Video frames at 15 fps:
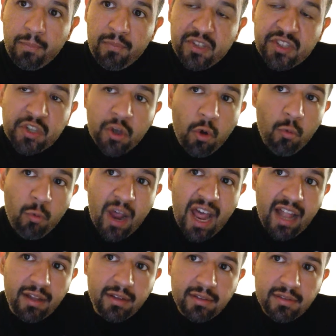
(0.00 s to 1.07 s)
so
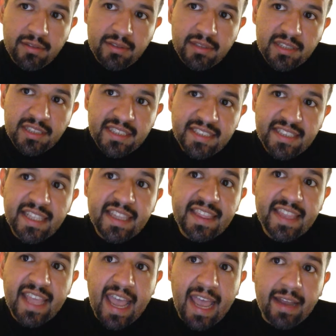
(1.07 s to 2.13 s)
well since